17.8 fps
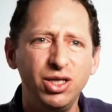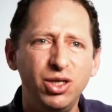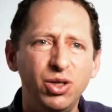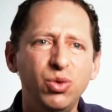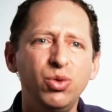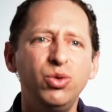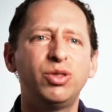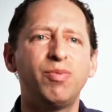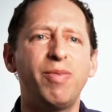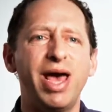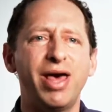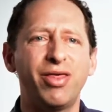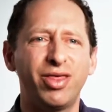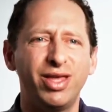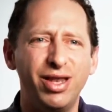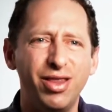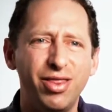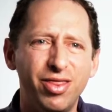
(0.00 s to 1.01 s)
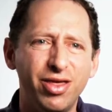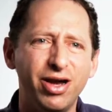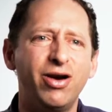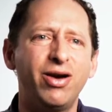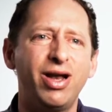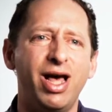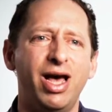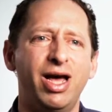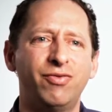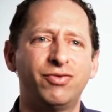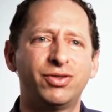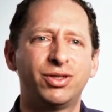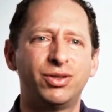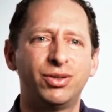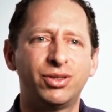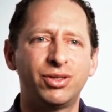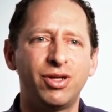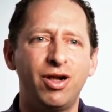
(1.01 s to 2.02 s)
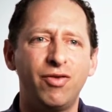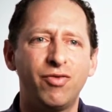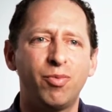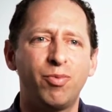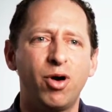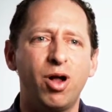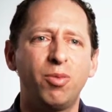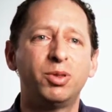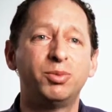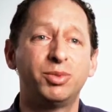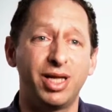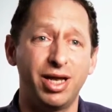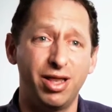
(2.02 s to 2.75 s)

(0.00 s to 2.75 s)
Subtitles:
use math in their lives to solve the problems